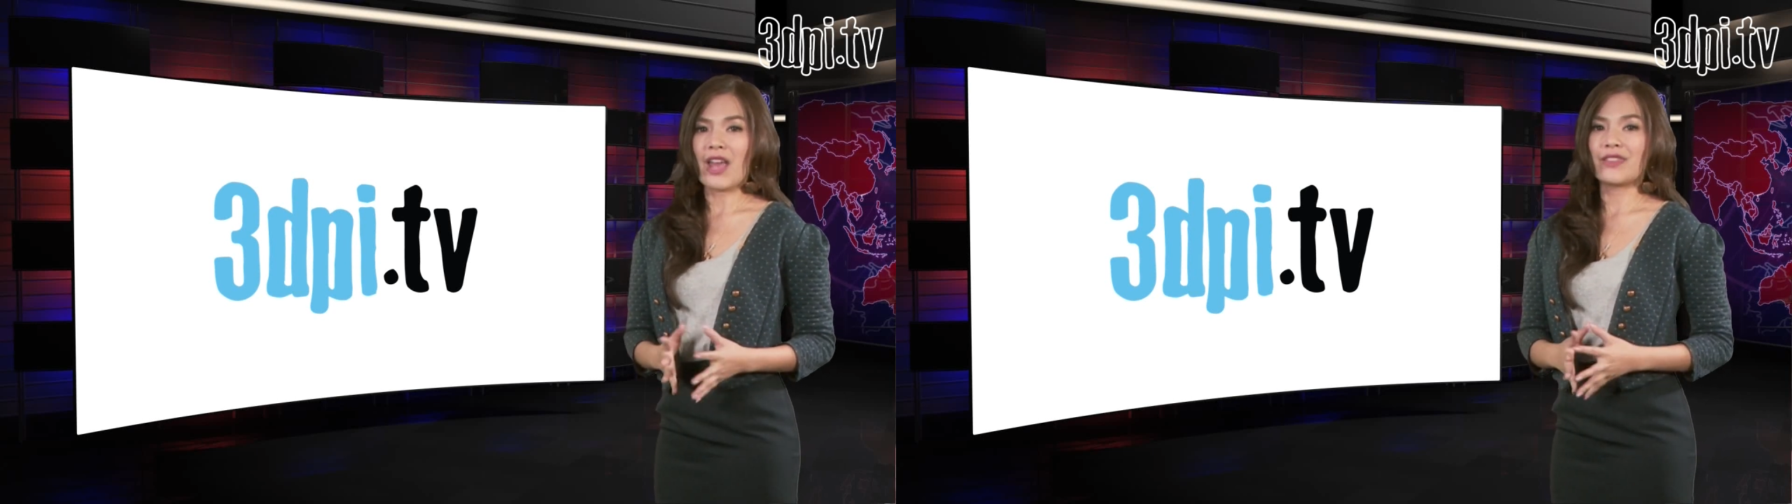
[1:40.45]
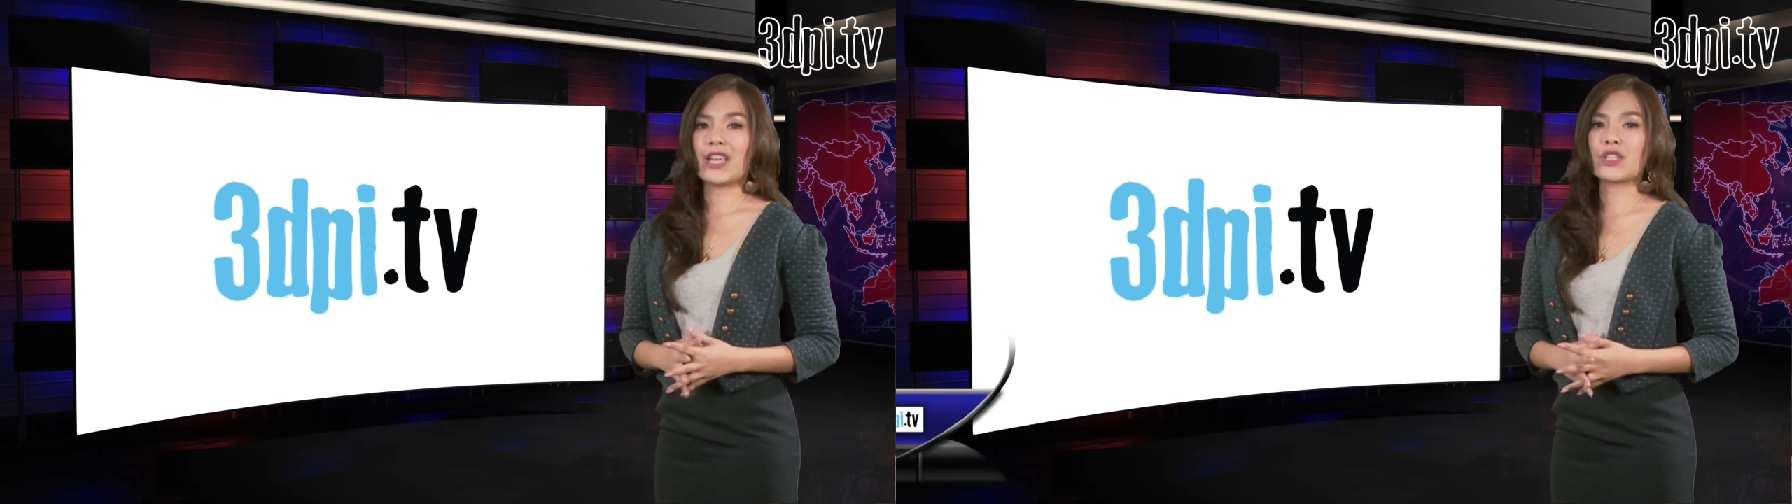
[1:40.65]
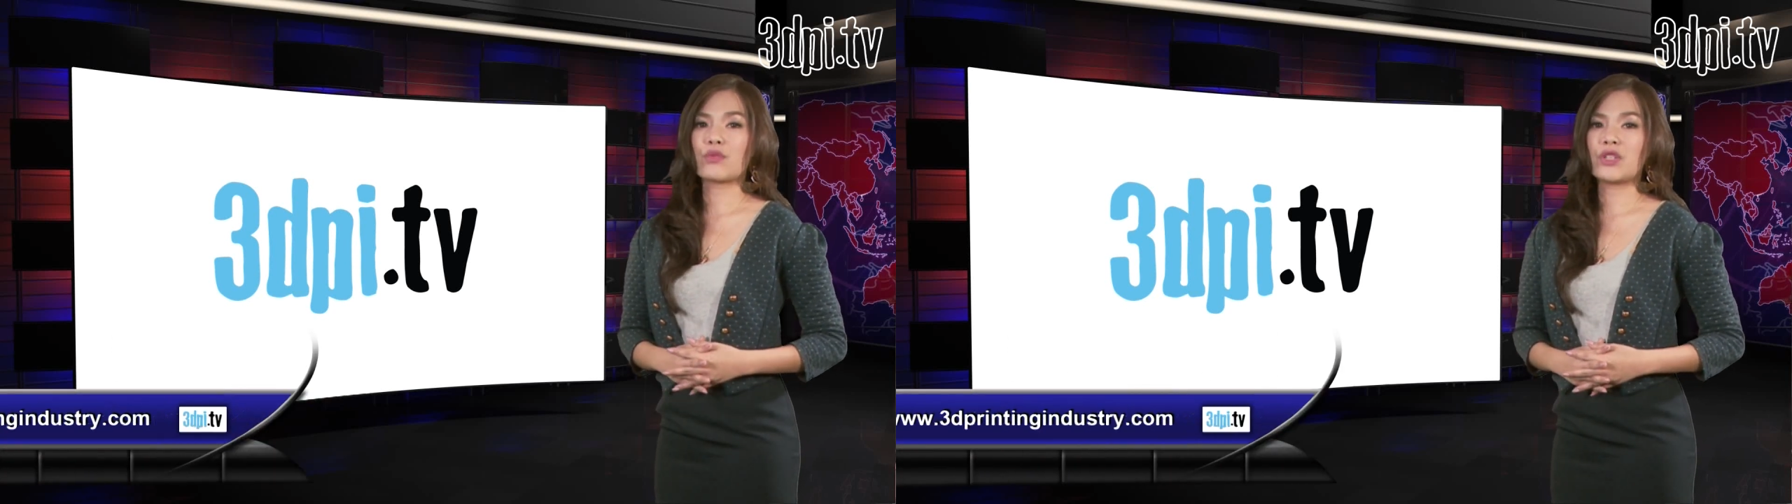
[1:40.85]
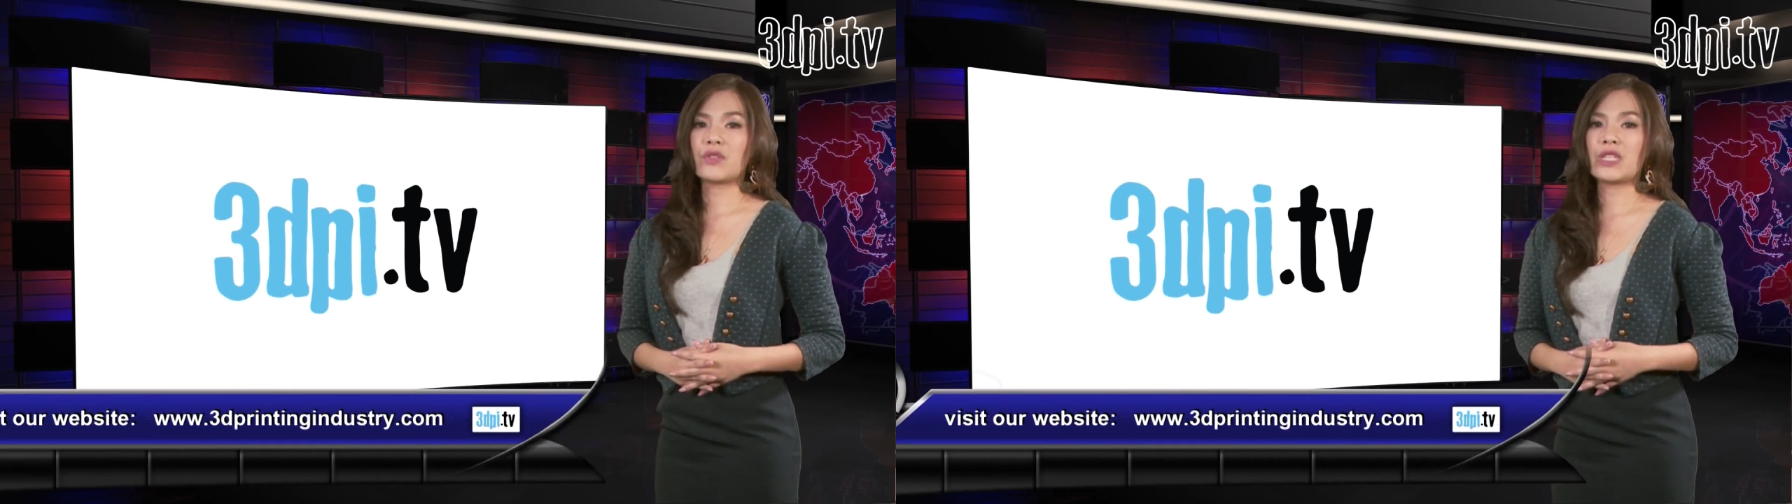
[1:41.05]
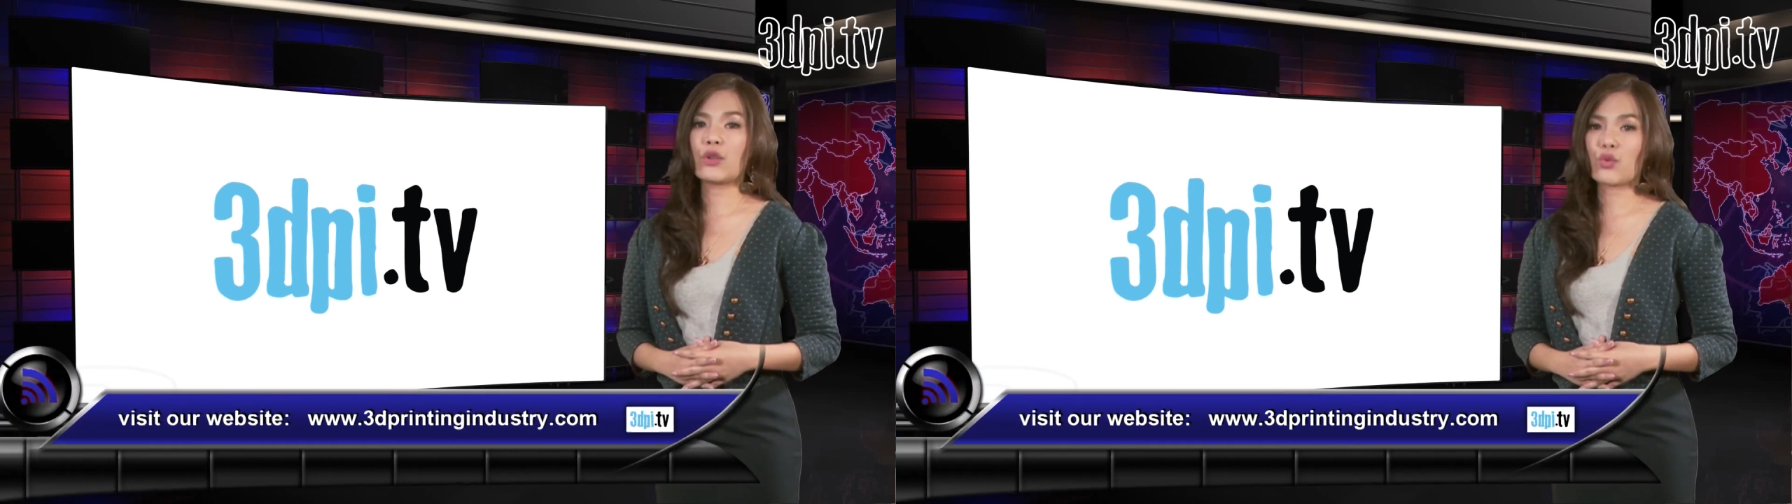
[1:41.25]
thus
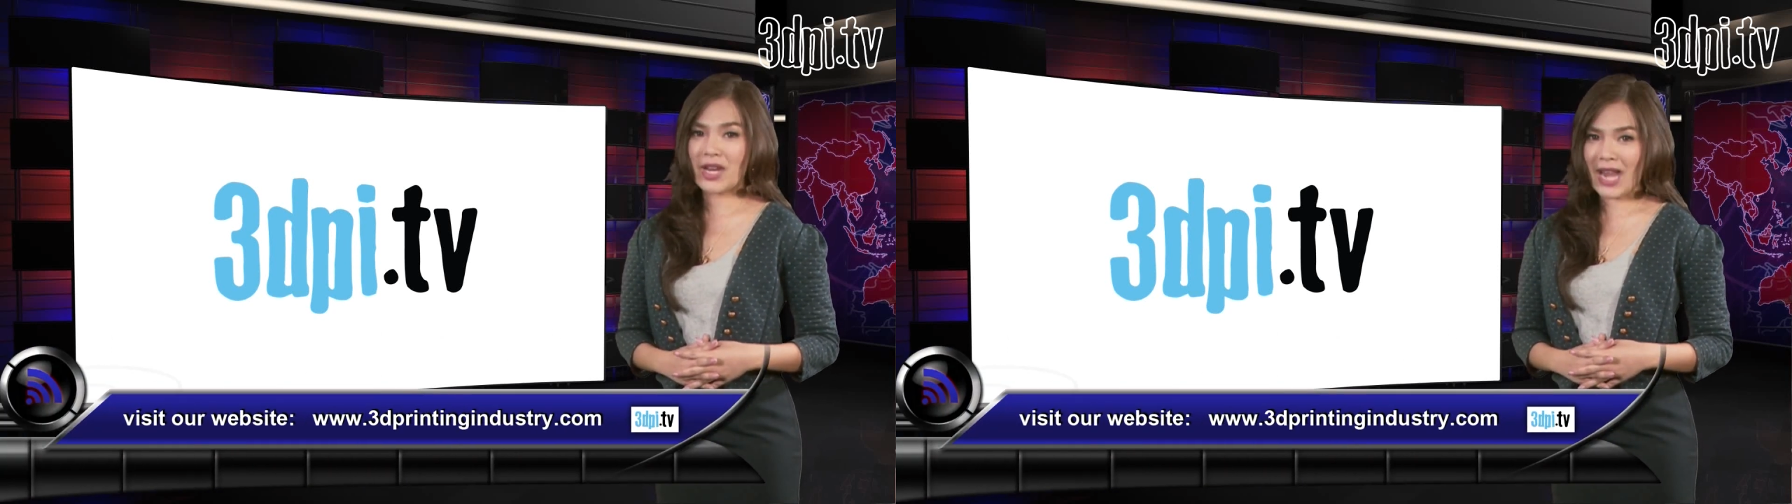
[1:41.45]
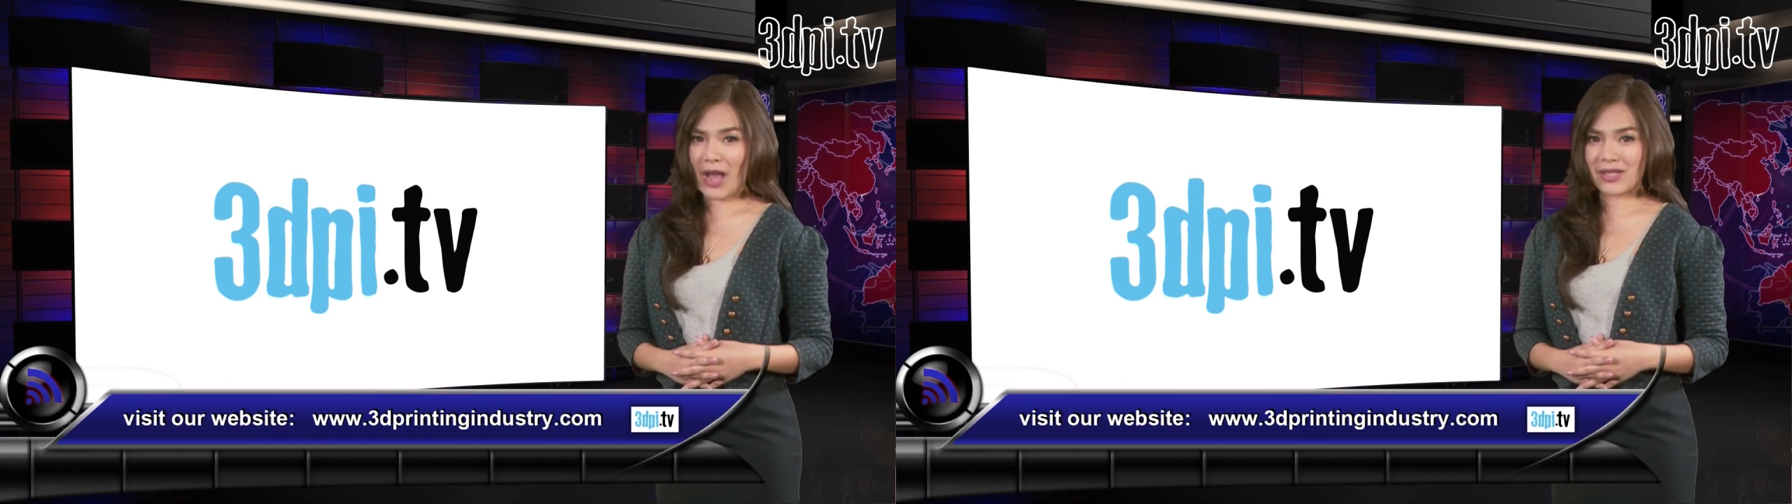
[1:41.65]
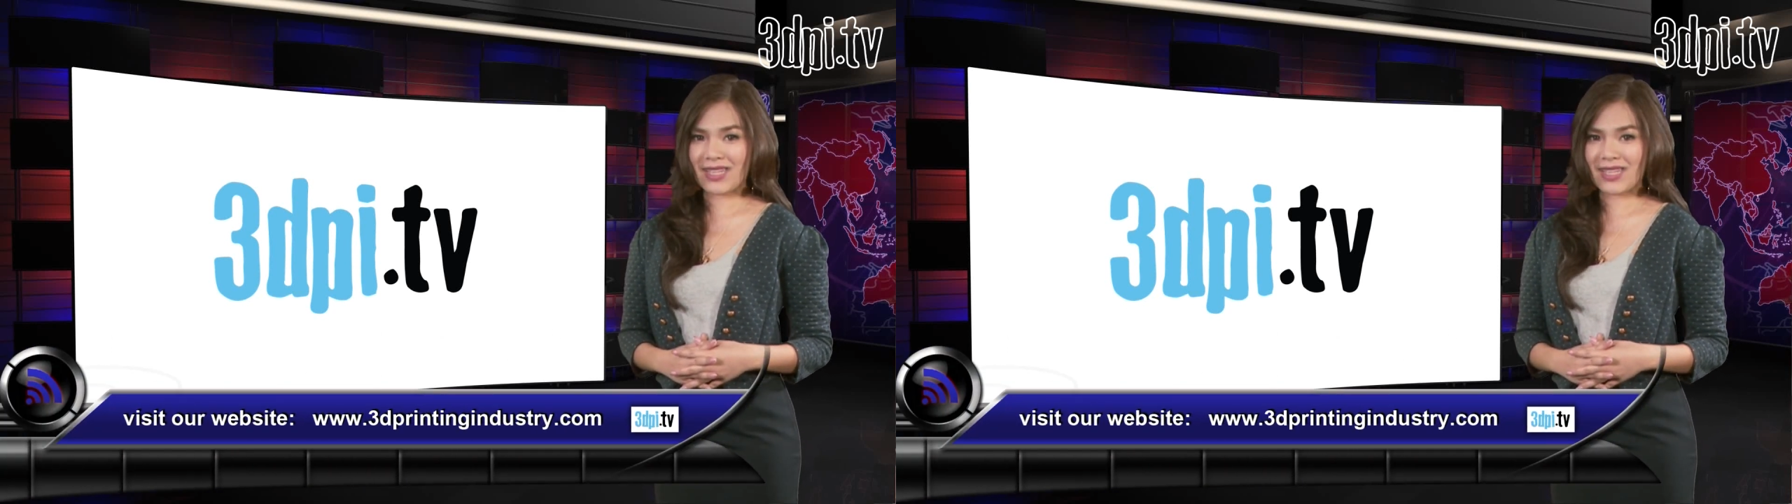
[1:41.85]
reducing greenhouse